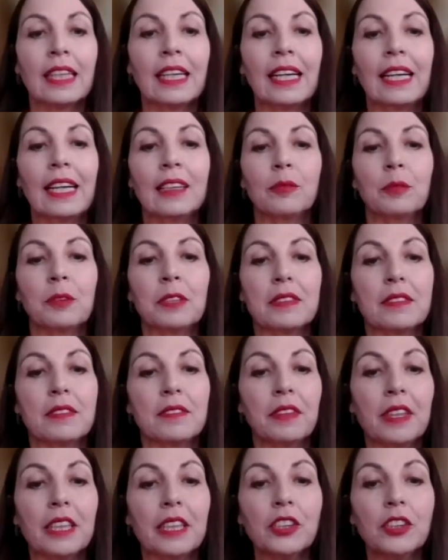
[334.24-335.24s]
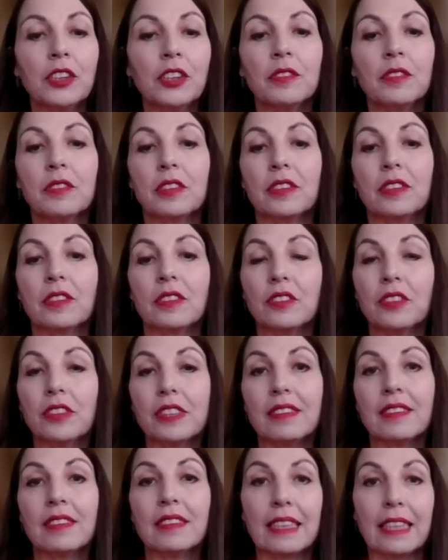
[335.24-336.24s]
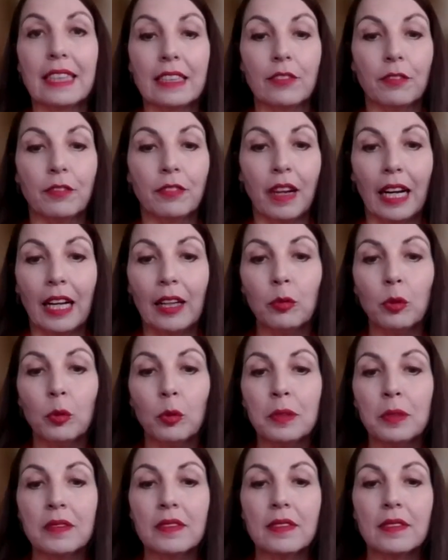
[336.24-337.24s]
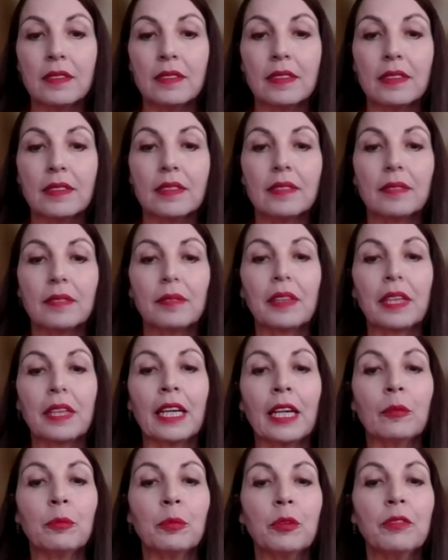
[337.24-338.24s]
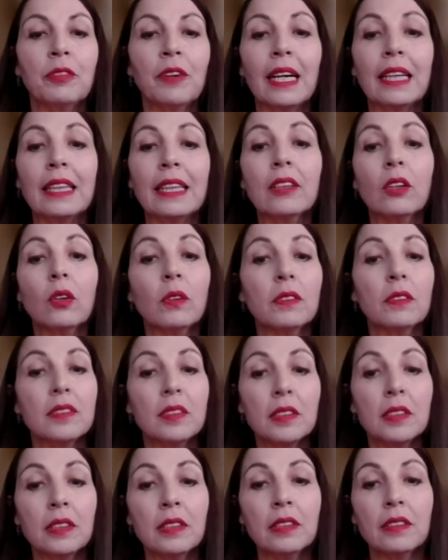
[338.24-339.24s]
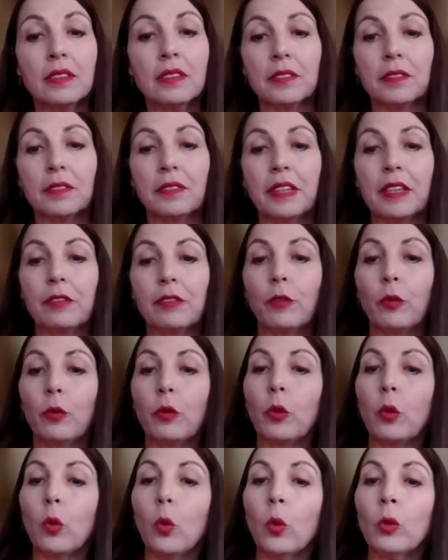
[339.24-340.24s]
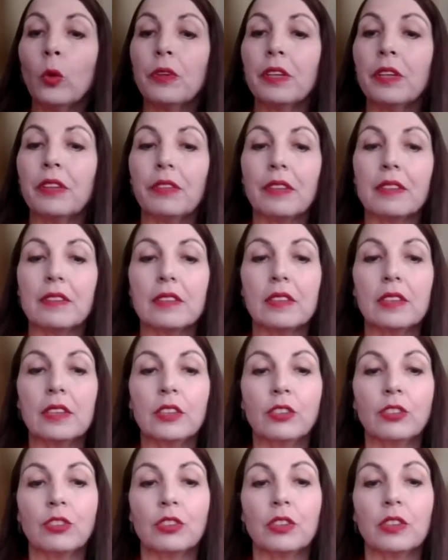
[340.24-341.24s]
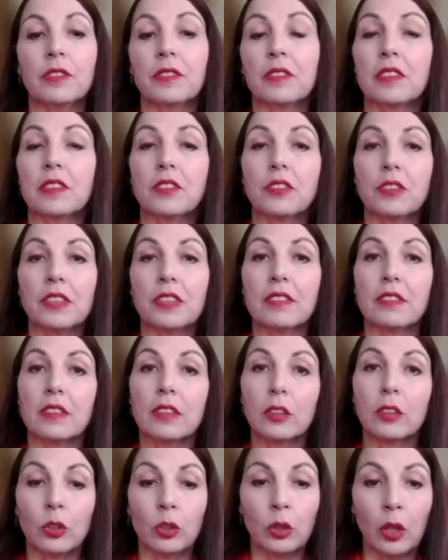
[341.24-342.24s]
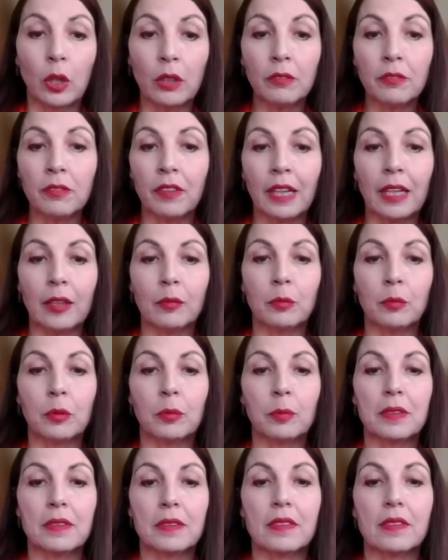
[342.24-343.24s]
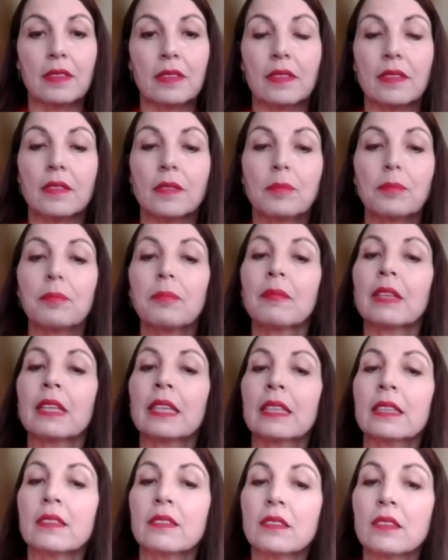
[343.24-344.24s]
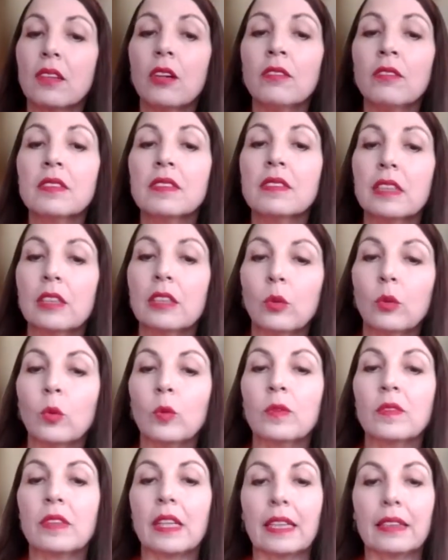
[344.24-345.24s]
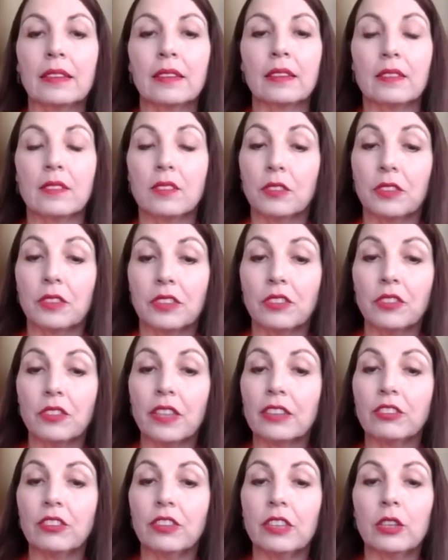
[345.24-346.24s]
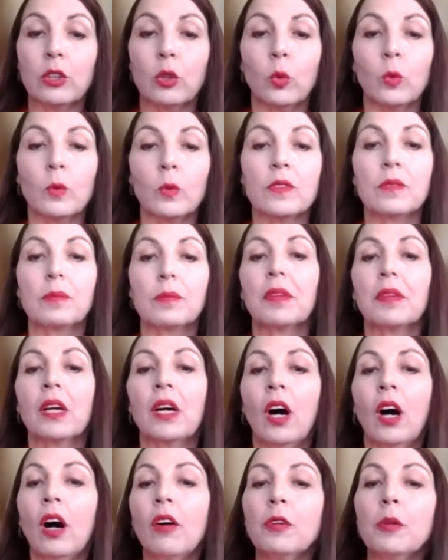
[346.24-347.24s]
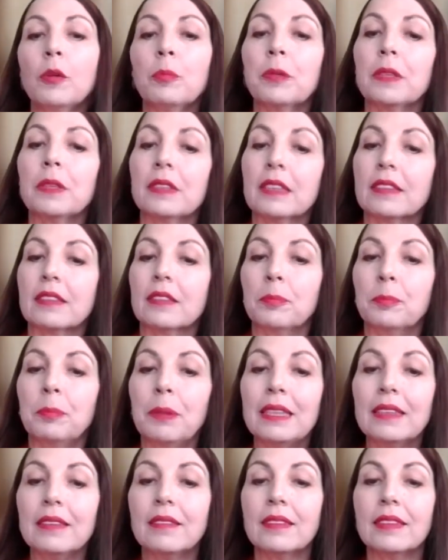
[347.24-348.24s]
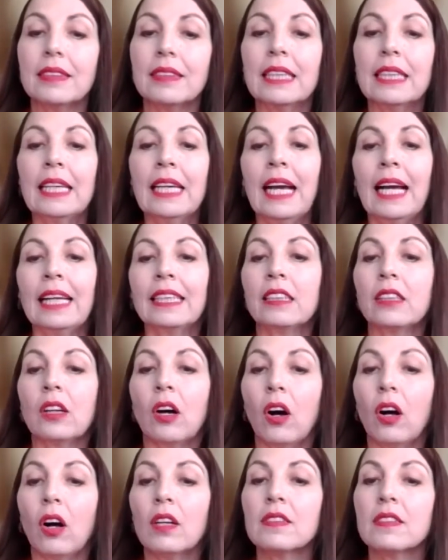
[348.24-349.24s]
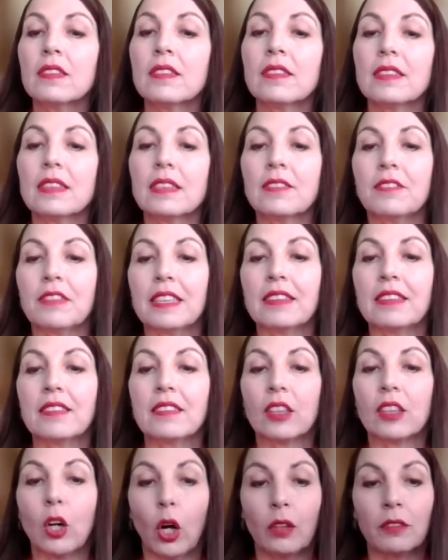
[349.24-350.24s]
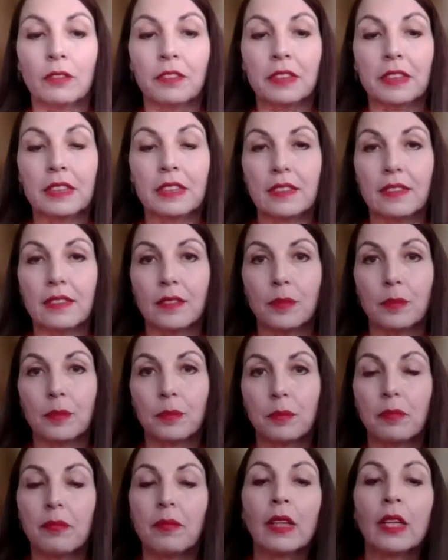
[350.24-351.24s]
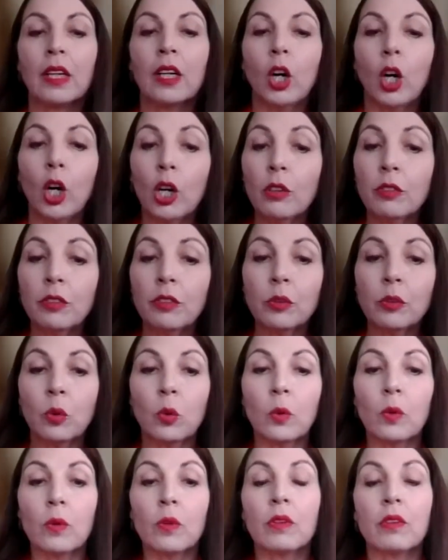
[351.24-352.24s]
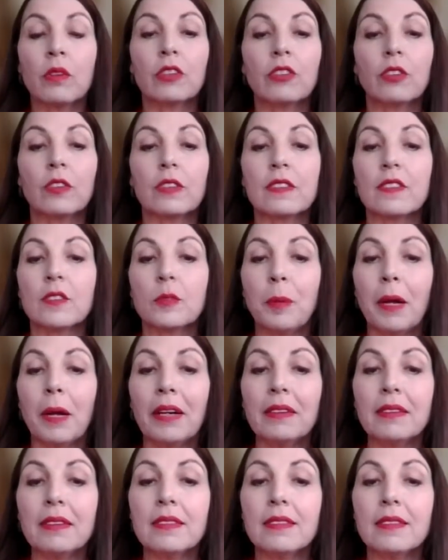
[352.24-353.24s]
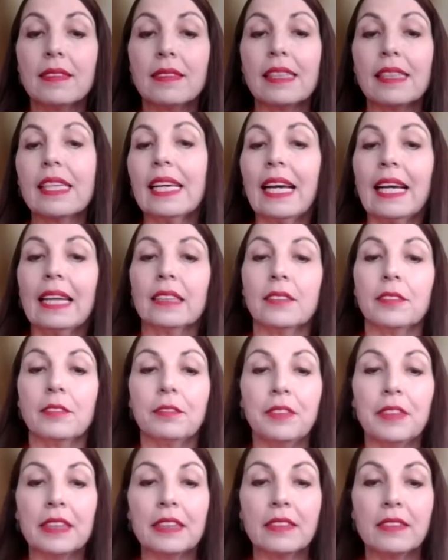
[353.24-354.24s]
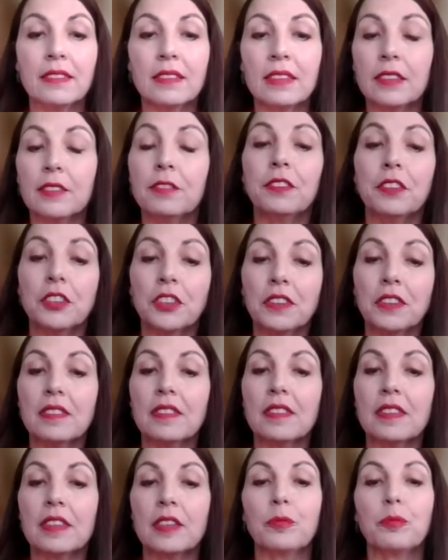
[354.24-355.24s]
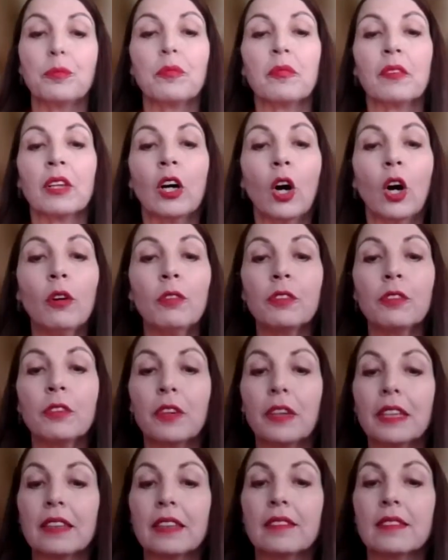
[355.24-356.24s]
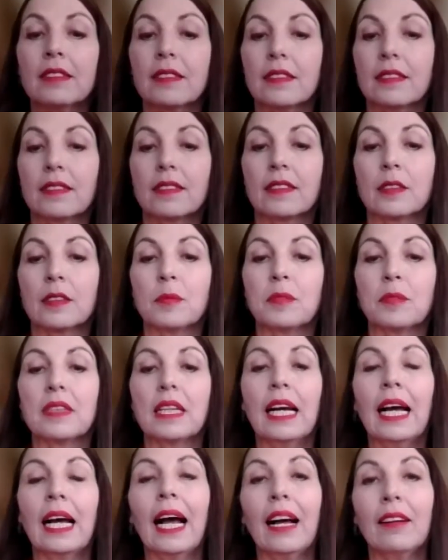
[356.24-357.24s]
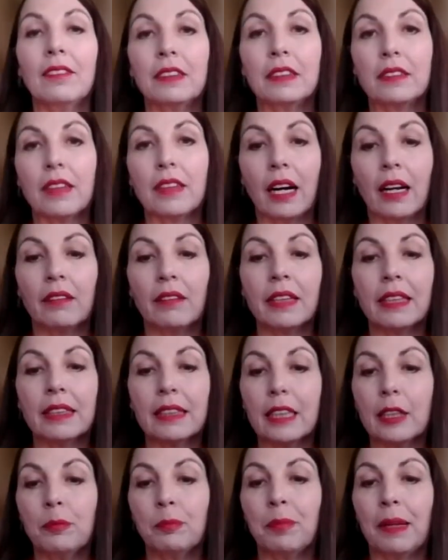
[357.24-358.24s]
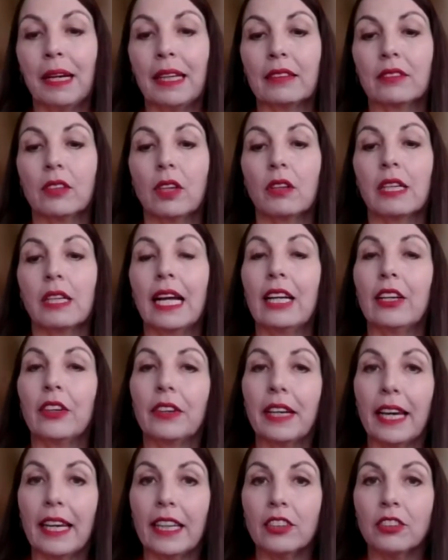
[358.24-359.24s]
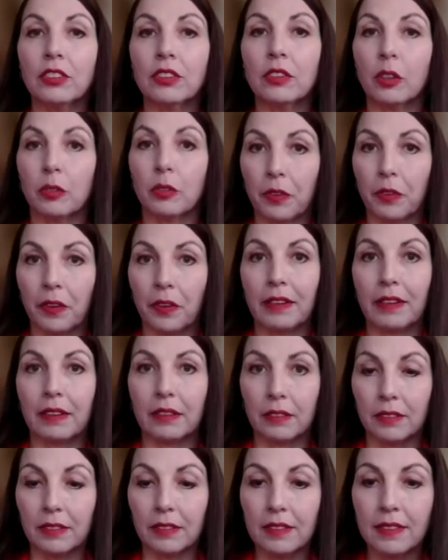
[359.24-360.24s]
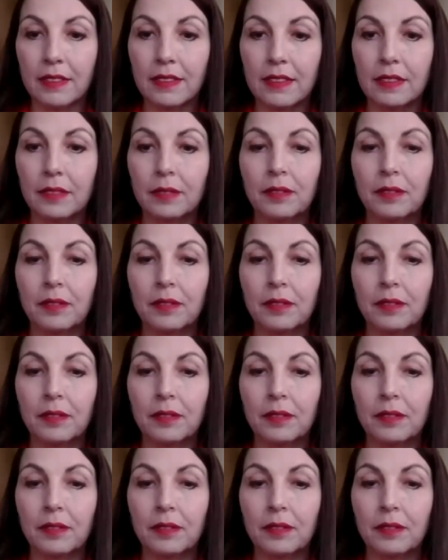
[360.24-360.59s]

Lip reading: and preservation of distressed yet viable businesses, and providing alternatively for the ordinary resolution of distressed non-viable businesses, insolvency laws and restructuring laws offer predictability and enhances investor confidence. Overall, the transparency and efficiency of creditor systems have a direct impact on the allocation of credit risk